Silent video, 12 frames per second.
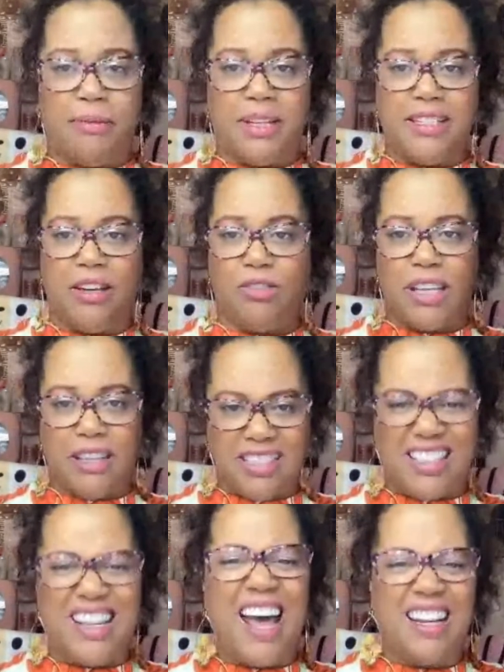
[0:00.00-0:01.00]
I say, okay, there's
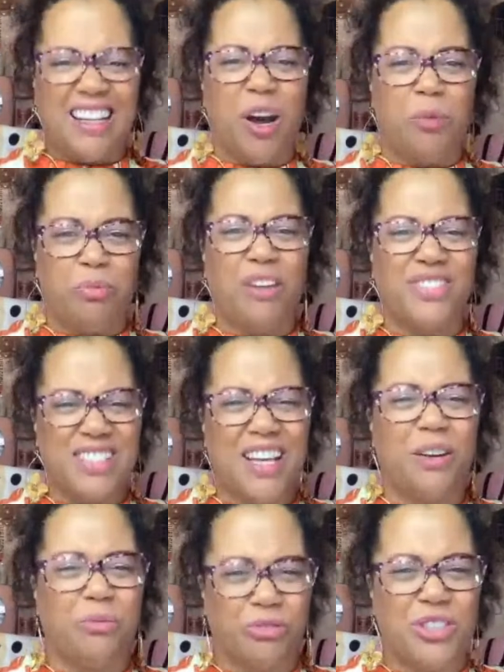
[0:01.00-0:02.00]
a lot of nonprofits that
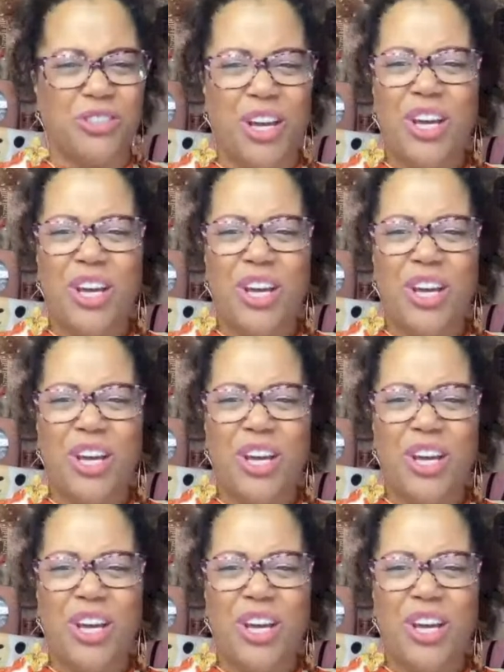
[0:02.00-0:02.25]
help kids.